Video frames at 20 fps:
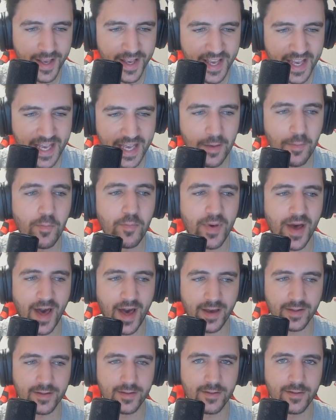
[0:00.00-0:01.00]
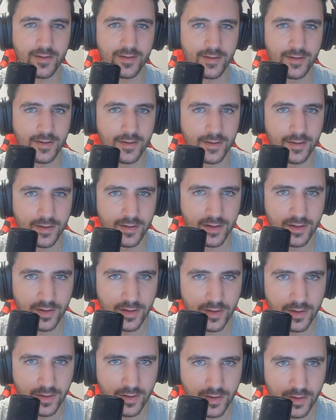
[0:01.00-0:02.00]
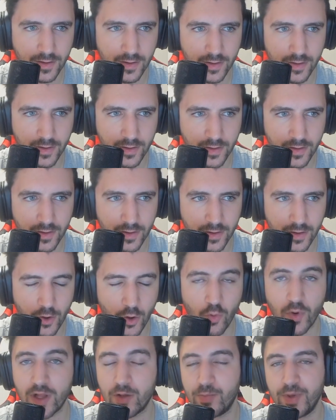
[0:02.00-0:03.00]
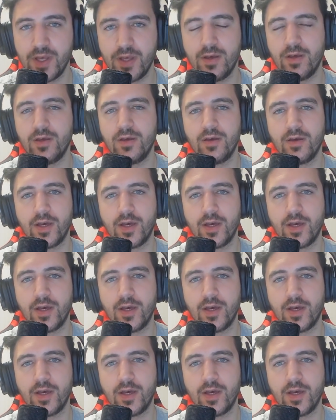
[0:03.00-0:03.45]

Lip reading: impacts your well-being,